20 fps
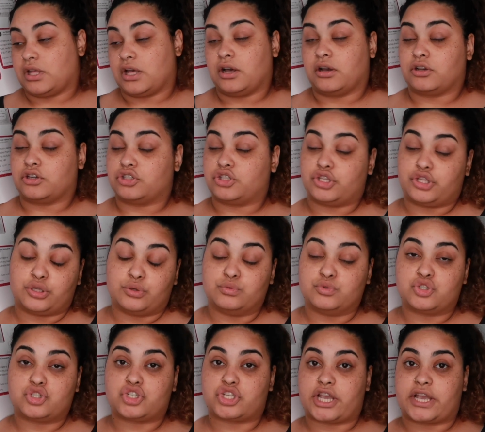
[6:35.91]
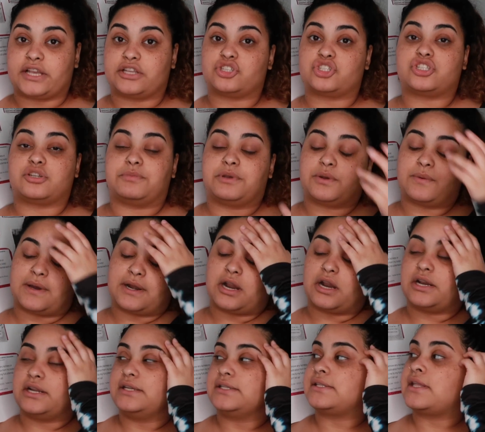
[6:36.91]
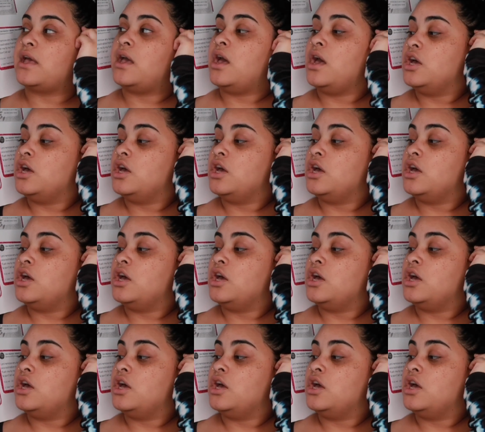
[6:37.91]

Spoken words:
a huge change, to be quite honest.